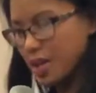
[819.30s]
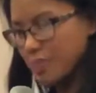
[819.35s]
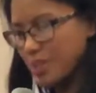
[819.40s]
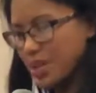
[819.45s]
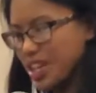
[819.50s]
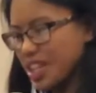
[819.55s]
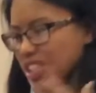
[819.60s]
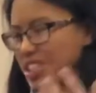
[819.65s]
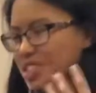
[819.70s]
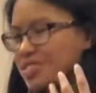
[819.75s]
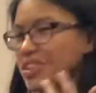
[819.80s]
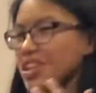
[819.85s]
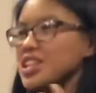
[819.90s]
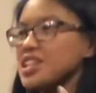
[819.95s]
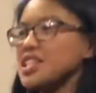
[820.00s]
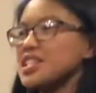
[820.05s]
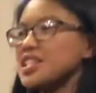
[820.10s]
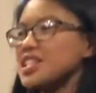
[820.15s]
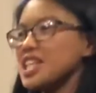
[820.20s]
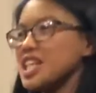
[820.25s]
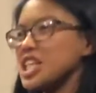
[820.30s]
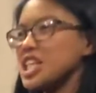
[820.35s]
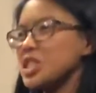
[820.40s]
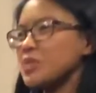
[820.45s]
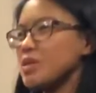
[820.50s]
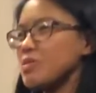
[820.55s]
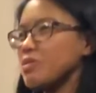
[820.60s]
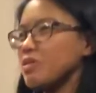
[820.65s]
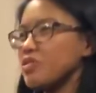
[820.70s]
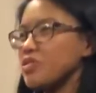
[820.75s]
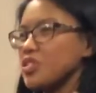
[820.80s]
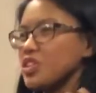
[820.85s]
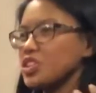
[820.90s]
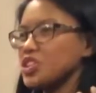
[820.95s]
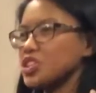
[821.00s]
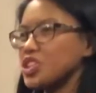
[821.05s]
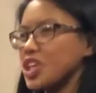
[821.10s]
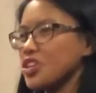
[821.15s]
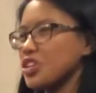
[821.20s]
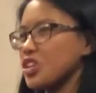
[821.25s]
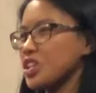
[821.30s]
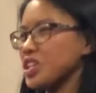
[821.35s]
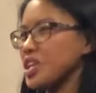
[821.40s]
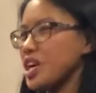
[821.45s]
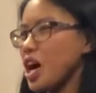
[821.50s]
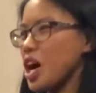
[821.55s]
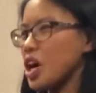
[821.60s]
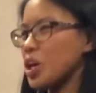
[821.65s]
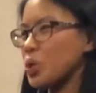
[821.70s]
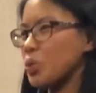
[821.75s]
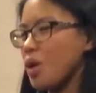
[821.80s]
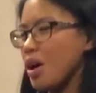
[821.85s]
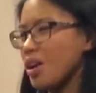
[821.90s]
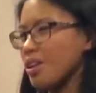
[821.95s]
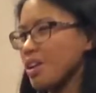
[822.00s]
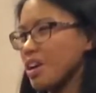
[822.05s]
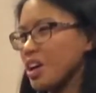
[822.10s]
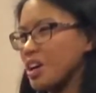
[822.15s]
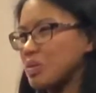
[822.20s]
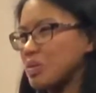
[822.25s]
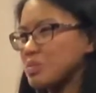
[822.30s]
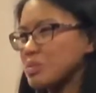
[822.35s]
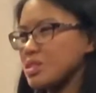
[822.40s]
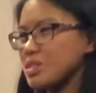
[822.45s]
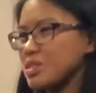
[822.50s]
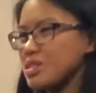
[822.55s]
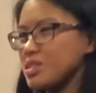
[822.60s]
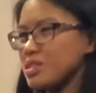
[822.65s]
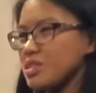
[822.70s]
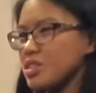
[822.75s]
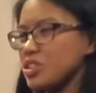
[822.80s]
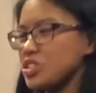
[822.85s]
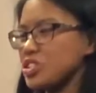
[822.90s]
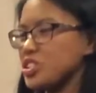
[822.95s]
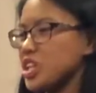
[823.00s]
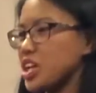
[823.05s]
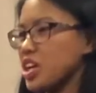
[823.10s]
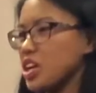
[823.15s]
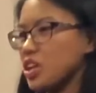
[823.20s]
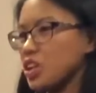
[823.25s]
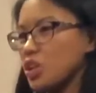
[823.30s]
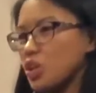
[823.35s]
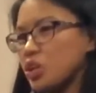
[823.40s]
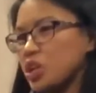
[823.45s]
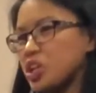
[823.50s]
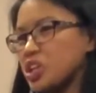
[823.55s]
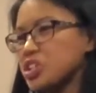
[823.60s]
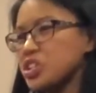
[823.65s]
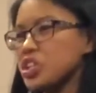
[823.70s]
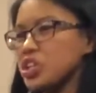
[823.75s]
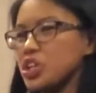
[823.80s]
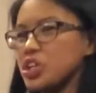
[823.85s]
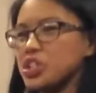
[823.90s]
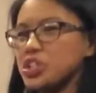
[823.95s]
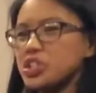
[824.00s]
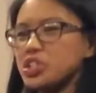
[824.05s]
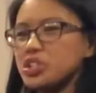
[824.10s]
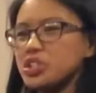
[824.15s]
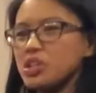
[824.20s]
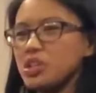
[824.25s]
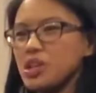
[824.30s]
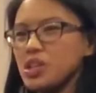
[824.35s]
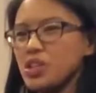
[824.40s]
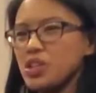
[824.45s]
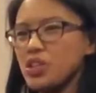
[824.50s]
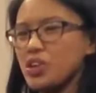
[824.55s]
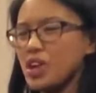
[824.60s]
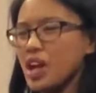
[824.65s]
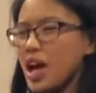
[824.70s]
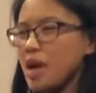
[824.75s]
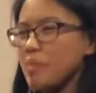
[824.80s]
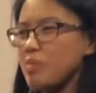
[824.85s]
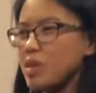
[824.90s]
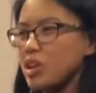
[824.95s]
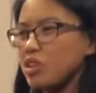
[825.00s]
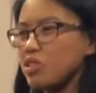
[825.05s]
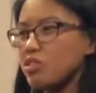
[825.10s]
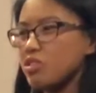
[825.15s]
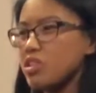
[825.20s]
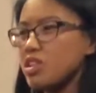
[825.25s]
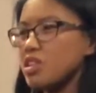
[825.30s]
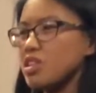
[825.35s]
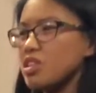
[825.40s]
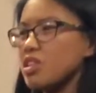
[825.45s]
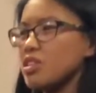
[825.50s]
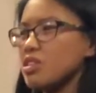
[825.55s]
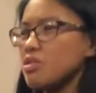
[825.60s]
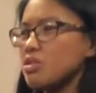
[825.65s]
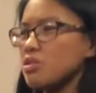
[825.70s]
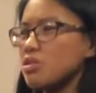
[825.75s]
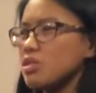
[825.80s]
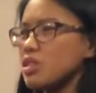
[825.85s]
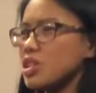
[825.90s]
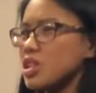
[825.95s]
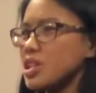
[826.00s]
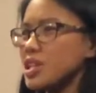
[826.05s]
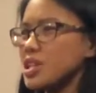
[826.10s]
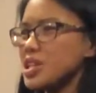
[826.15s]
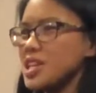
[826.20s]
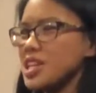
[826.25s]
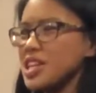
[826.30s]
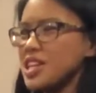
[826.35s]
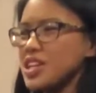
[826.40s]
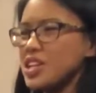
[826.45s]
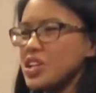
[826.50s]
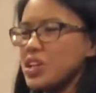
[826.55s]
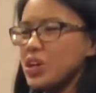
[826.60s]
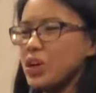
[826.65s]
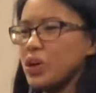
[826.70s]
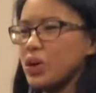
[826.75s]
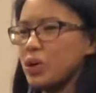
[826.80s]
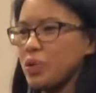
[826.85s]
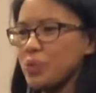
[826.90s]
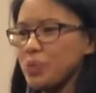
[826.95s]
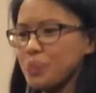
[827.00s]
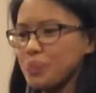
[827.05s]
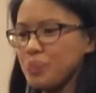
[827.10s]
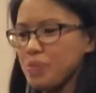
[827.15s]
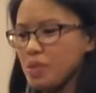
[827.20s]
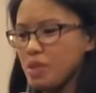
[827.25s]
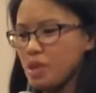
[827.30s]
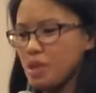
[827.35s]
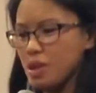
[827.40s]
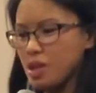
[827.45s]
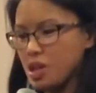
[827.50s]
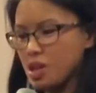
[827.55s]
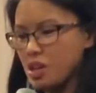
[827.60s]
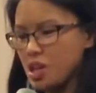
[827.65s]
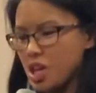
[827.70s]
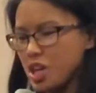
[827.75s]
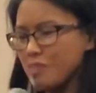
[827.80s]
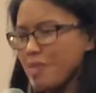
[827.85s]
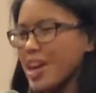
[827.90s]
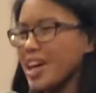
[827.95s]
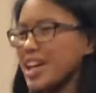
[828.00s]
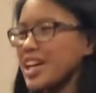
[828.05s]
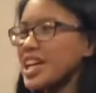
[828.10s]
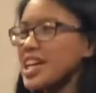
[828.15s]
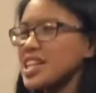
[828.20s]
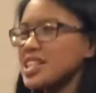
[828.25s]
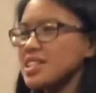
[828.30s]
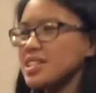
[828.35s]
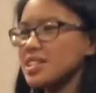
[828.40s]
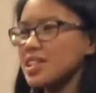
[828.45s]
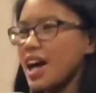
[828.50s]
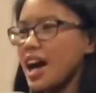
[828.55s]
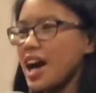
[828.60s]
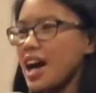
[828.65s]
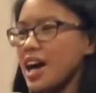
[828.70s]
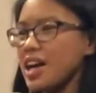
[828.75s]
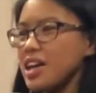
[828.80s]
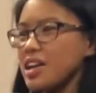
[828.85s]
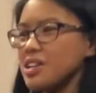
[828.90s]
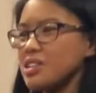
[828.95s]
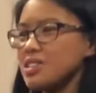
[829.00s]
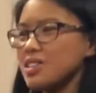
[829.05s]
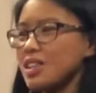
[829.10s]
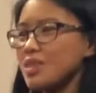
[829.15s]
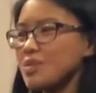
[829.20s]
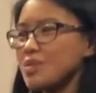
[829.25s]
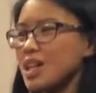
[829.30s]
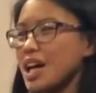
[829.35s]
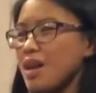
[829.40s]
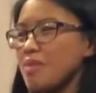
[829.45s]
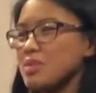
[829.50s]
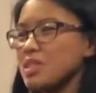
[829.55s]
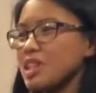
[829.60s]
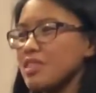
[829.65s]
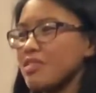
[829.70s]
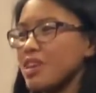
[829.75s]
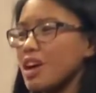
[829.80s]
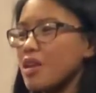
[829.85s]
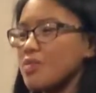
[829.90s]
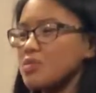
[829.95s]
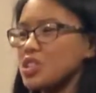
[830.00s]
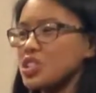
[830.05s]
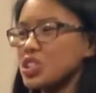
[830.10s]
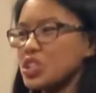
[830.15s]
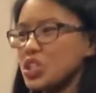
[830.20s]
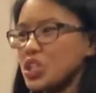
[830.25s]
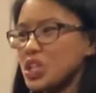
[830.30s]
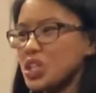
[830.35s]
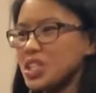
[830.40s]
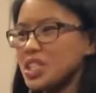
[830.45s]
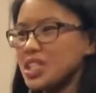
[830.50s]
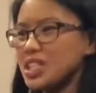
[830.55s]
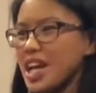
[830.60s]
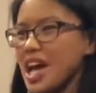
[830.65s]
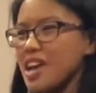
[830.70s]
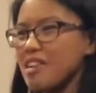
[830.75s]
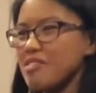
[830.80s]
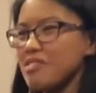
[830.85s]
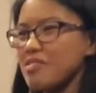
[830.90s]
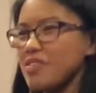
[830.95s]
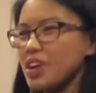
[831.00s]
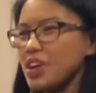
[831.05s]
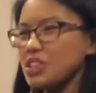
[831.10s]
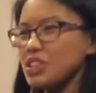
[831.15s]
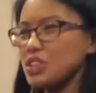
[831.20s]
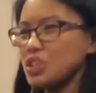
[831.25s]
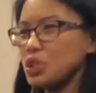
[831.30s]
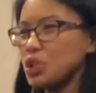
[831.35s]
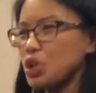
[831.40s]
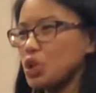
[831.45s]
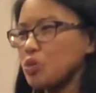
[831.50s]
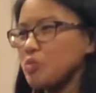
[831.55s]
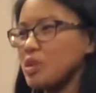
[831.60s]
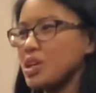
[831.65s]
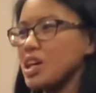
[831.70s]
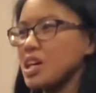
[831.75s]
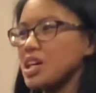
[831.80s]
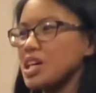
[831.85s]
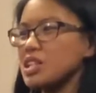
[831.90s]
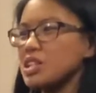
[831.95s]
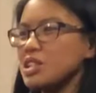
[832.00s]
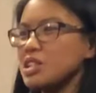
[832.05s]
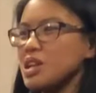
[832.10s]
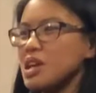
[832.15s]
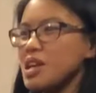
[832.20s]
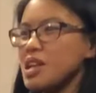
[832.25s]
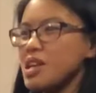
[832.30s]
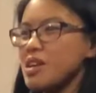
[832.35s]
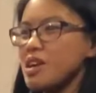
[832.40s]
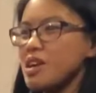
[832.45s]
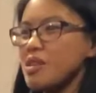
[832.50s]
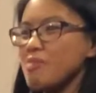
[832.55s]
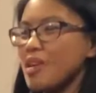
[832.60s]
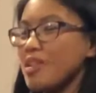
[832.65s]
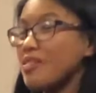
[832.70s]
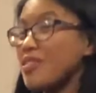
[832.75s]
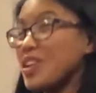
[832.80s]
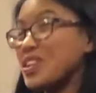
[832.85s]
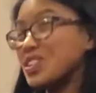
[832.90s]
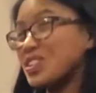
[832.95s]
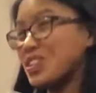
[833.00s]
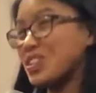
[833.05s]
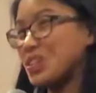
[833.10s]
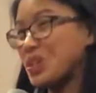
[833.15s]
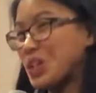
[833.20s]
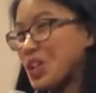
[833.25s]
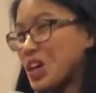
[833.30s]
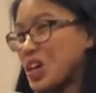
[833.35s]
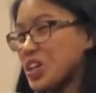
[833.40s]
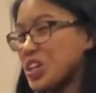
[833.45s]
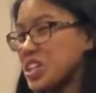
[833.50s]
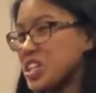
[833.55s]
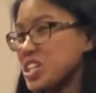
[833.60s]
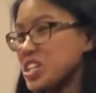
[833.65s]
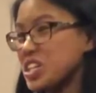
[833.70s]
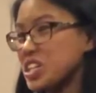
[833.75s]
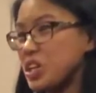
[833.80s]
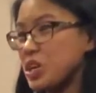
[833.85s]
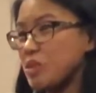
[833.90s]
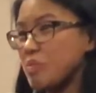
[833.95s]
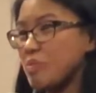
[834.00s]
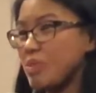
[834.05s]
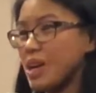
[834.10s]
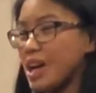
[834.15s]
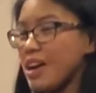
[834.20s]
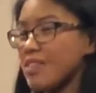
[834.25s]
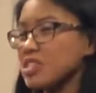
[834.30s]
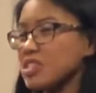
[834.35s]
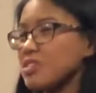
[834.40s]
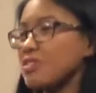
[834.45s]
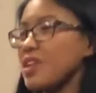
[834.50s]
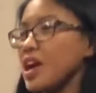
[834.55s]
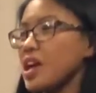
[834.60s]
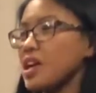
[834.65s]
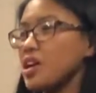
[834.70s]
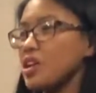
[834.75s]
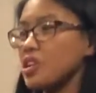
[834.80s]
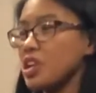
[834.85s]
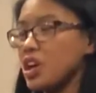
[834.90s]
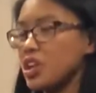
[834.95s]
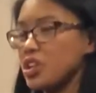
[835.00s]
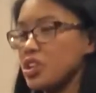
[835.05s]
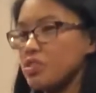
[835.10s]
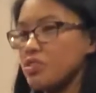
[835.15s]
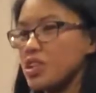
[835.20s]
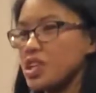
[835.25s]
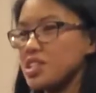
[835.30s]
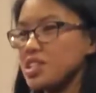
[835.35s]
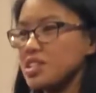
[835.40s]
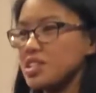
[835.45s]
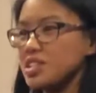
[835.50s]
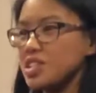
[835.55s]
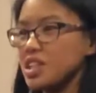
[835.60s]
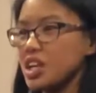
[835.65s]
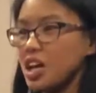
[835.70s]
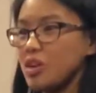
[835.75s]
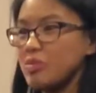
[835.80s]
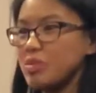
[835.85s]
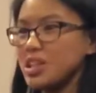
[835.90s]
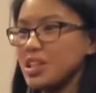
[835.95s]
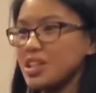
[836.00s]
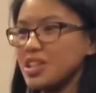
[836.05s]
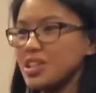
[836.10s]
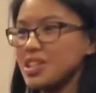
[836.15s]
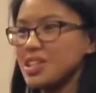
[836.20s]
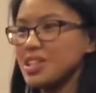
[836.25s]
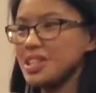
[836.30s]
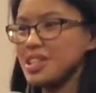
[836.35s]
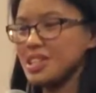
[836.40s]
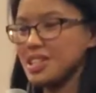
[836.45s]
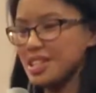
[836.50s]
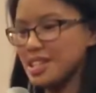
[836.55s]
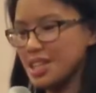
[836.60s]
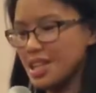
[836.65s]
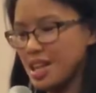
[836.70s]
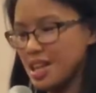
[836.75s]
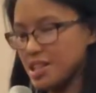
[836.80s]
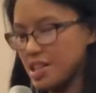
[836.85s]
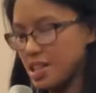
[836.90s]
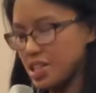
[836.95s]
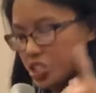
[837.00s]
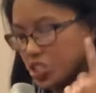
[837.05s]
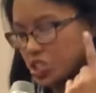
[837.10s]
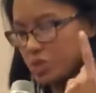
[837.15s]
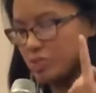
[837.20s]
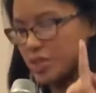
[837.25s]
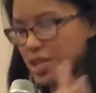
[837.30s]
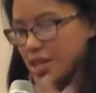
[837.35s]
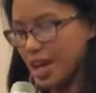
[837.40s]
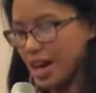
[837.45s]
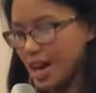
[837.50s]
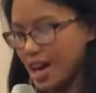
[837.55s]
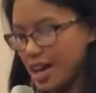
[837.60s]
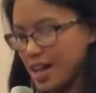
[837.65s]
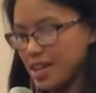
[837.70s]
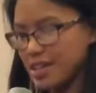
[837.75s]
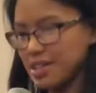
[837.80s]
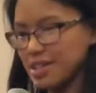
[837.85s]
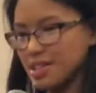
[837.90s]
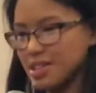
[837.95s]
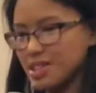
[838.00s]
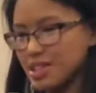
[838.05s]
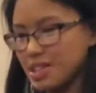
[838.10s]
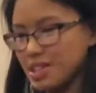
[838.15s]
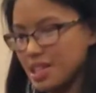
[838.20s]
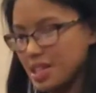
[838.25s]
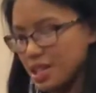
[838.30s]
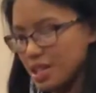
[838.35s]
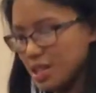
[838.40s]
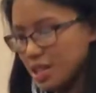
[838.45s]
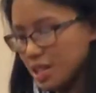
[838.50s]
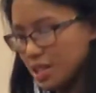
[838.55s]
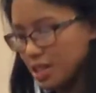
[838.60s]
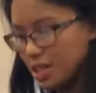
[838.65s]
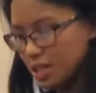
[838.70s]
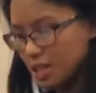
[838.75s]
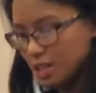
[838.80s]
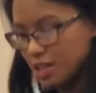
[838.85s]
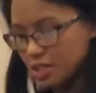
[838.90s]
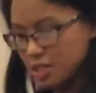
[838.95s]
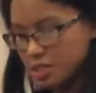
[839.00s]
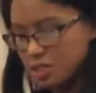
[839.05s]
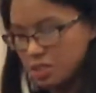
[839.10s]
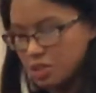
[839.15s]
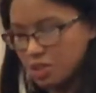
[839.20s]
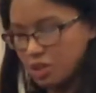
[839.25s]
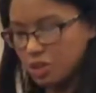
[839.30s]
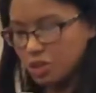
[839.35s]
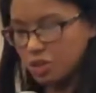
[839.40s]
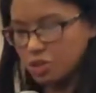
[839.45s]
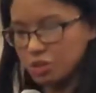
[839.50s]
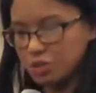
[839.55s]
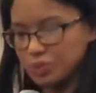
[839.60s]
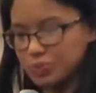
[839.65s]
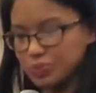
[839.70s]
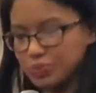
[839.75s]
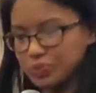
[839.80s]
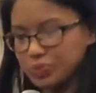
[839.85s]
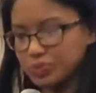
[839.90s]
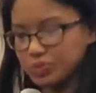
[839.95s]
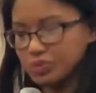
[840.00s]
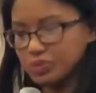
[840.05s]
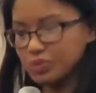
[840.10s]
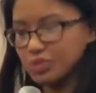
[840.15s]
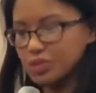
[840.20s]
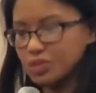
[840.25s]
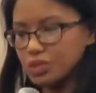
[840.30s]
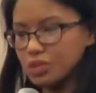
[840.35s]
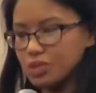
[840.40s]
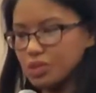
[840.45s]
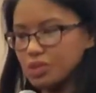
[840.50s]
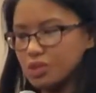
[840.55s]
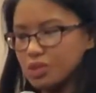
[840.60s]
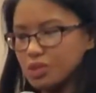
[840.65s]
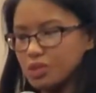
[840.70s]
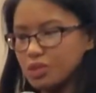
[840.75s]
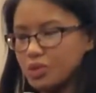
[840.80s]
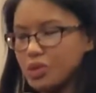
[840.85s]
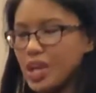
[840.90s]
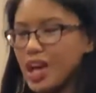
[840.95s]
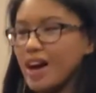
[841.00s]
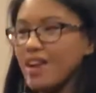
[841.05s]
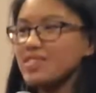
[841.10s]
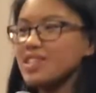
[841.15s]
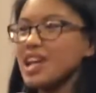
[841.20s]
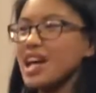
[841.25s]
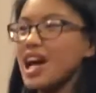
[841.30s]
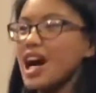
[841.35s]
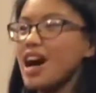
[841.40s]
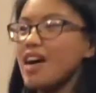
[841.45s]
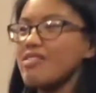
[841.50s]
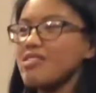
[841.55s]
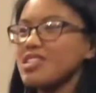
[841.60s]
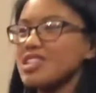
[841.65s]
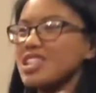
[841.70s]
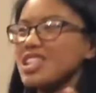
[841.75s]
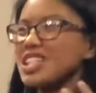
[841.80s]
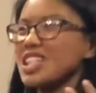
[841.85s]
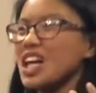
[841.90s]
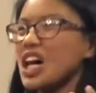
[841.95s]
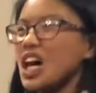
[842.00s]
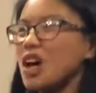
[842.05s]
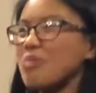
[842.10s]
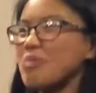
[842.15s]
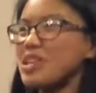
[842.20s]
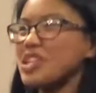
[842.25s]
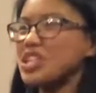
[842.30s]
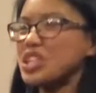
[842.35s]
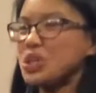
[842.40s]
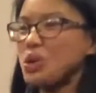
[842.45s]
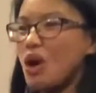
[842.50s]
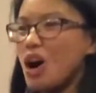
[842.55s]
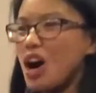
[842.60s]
Because of all these things, people feel generally unwelcomed. They're sitting alone in church, they're not being greeted, or, in my case, I sometimes have come to church and felt alone because my friends are no longer here, but I have to find another reason to come here, and it should be God. So we have to have this come as you